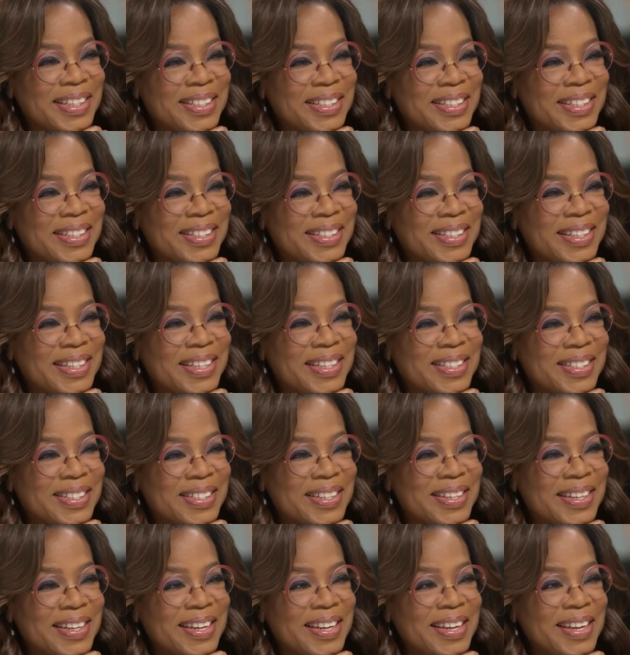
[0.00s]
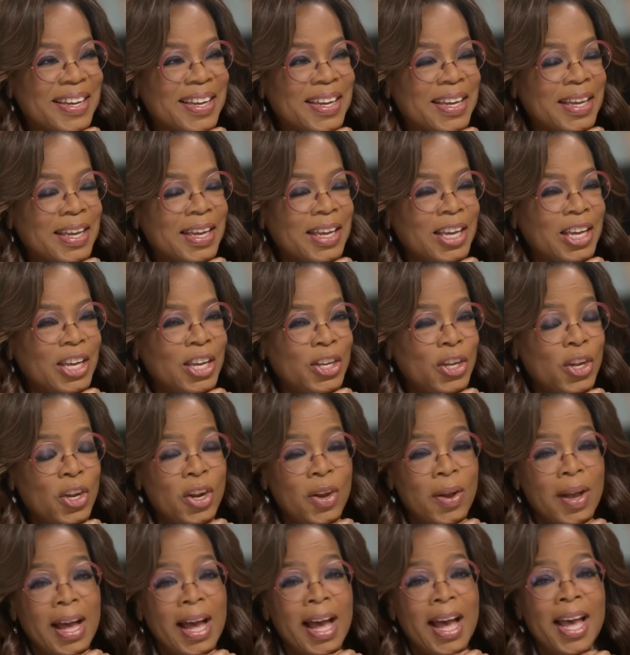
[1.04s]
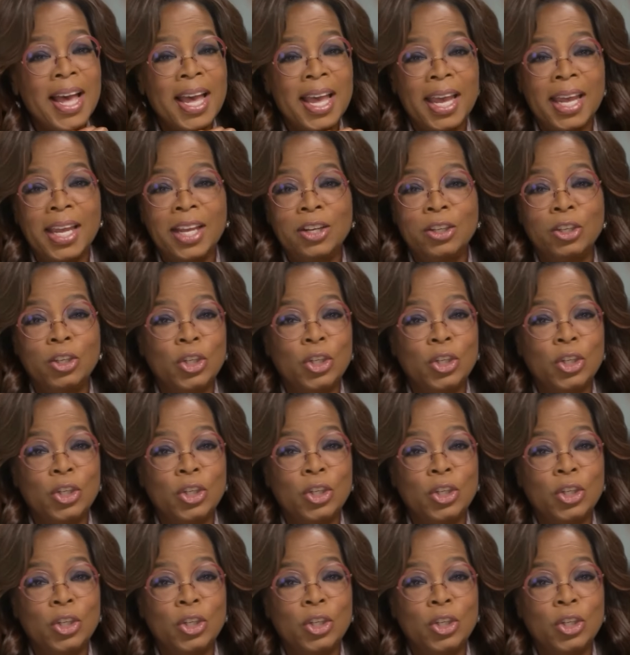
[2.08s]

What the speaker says: always been accused of being a part of the upper-level